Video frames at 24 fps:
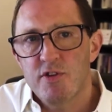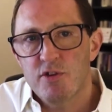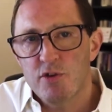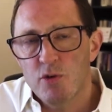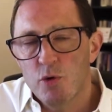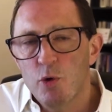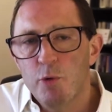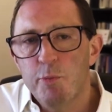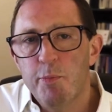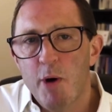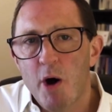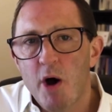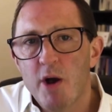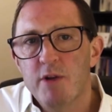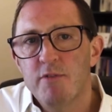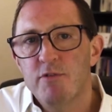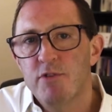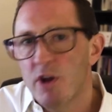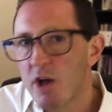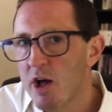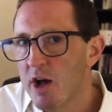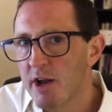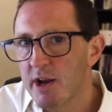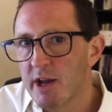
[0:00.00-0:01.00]
is all part of
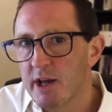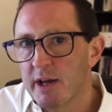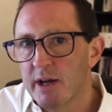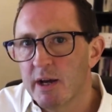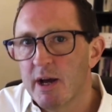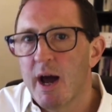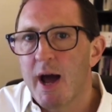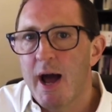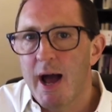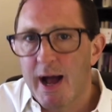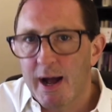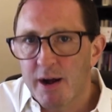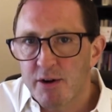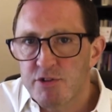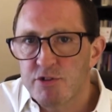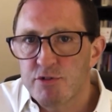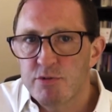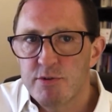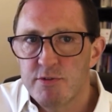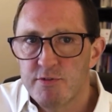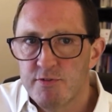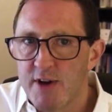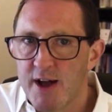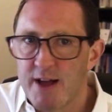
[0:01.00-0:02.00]
learning how
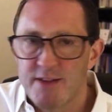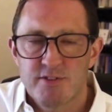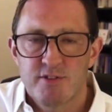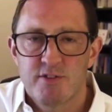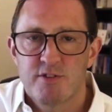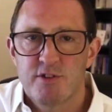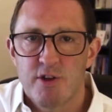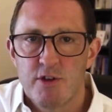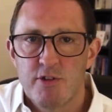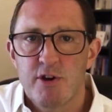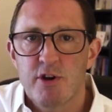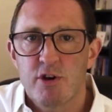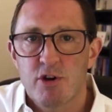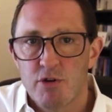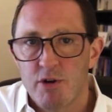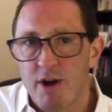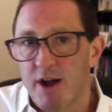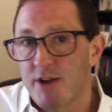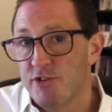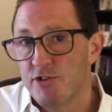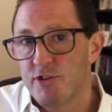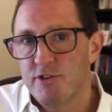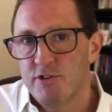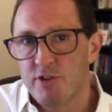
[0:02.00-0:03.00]
to invest so that
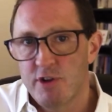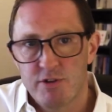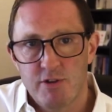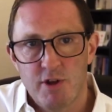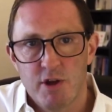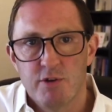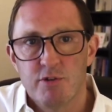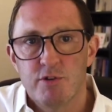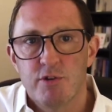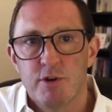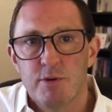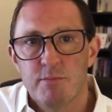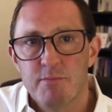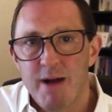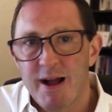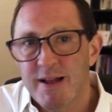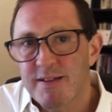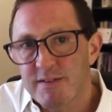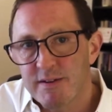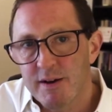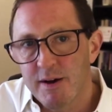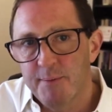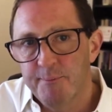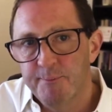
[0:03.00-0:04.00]
crashes don't
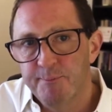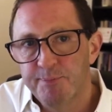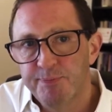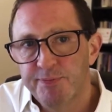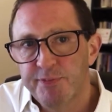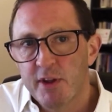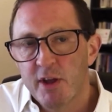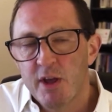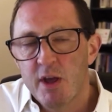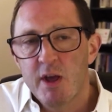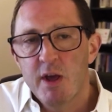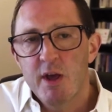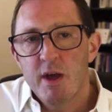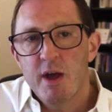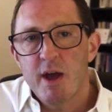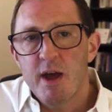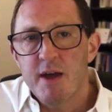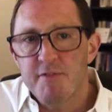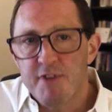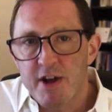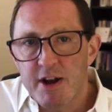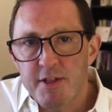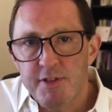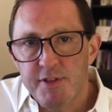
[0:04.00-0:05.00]
matter.
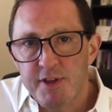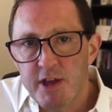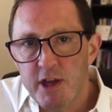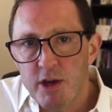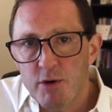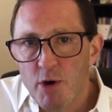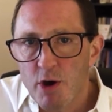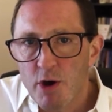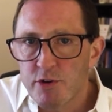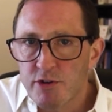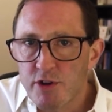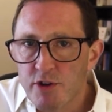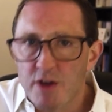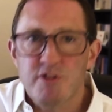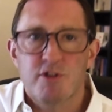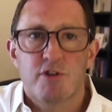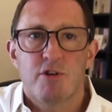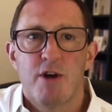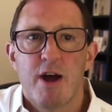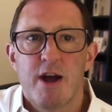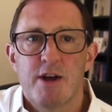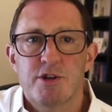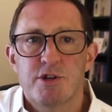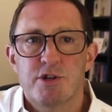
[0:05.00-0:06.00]
If anything you own does
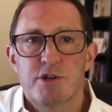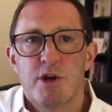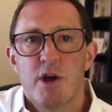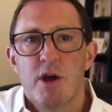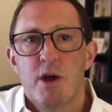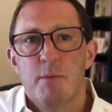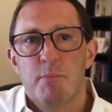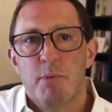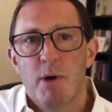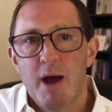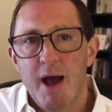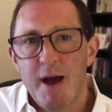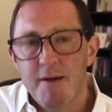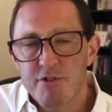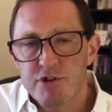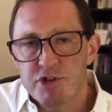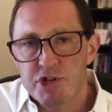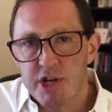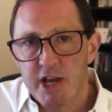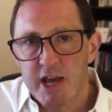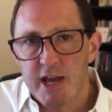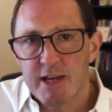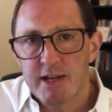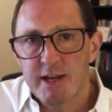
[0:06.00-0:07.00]
crash, by
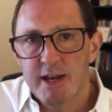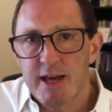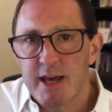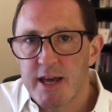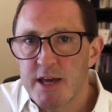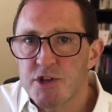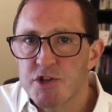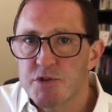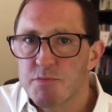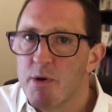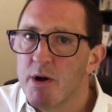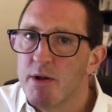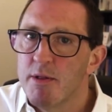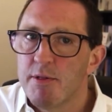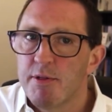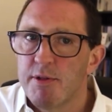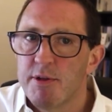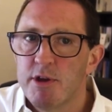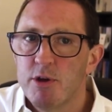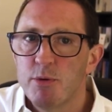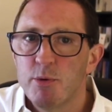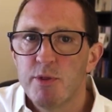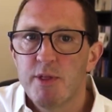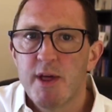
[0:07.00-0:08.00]
averaging in each
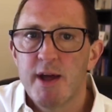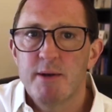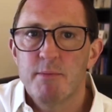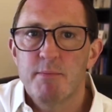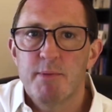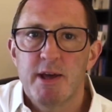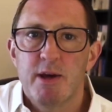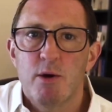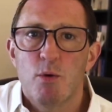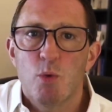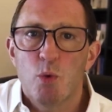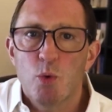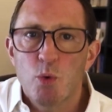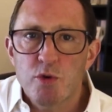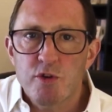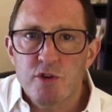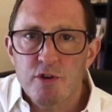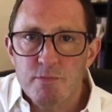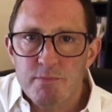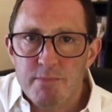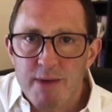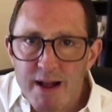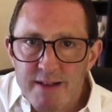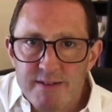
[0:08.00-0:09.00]
month, you will then be
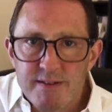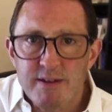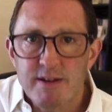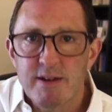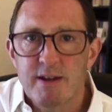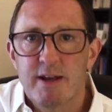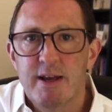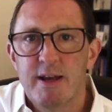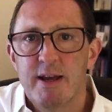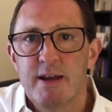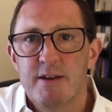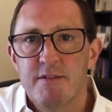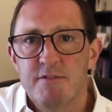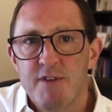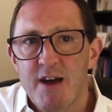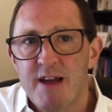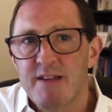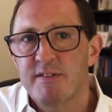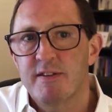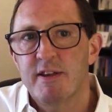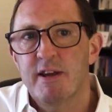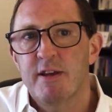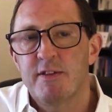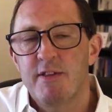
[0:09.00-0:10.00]
automatically
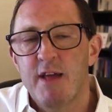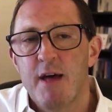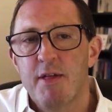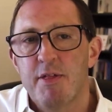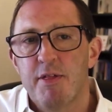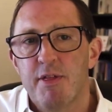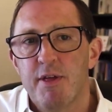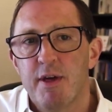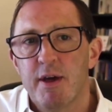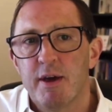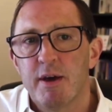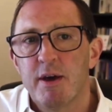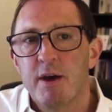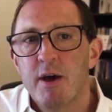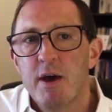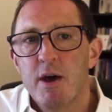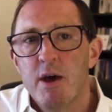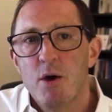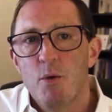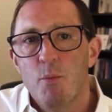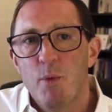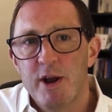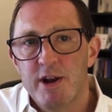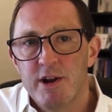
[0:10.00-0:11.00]
investing in that thing
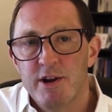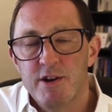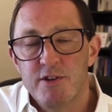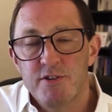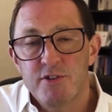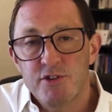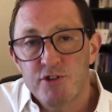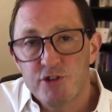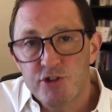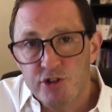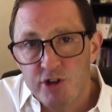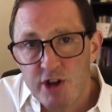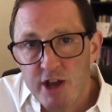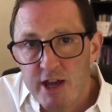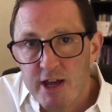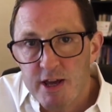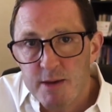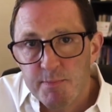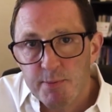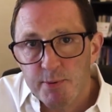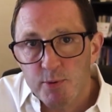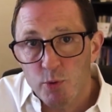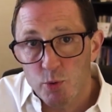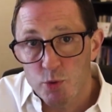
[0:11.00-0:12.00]
when it is
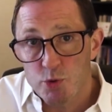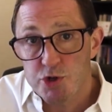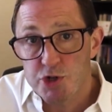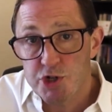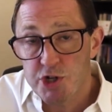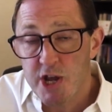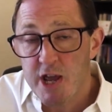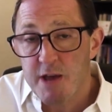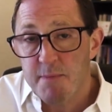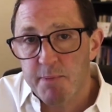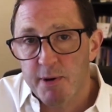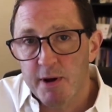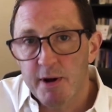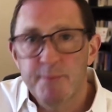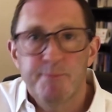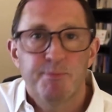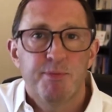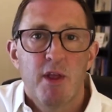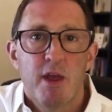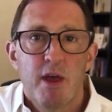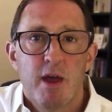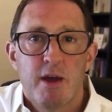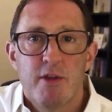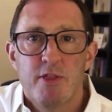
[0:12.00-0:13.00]
cheap or cheaper
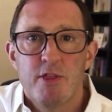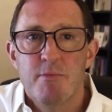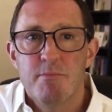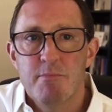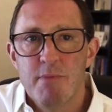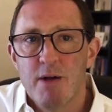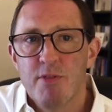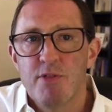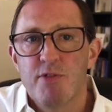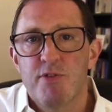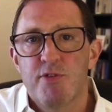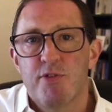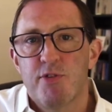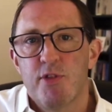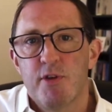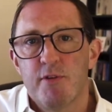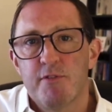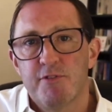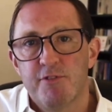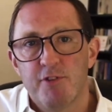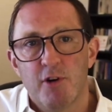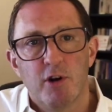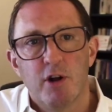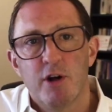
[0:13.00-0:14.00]
in the months
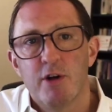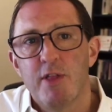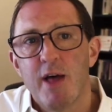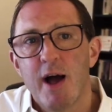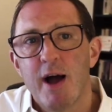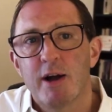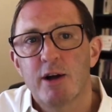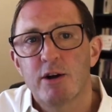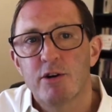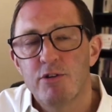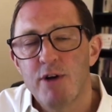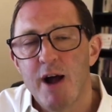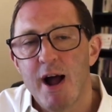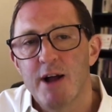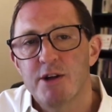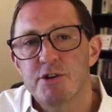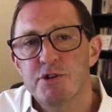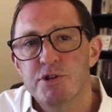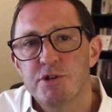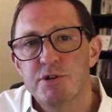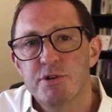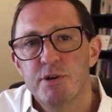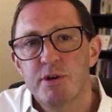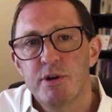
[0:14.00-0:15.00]
that follow that
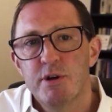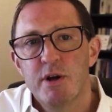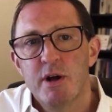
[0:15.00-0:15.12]
crash.